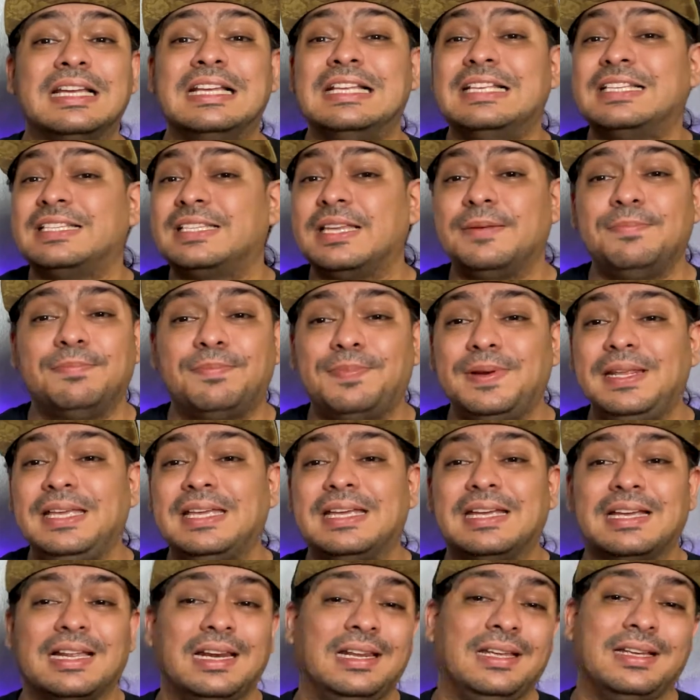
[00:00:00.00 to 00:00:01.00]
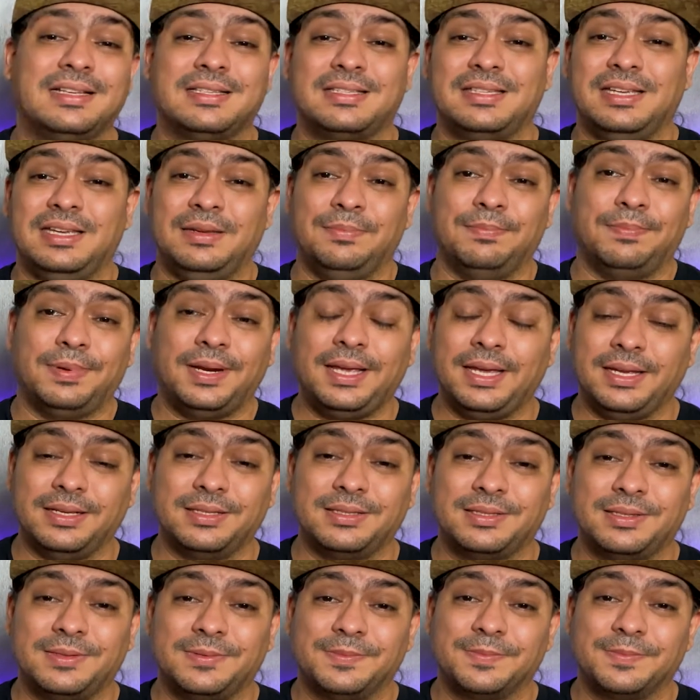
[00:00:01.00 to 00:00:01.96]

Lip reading: simply clicks in place.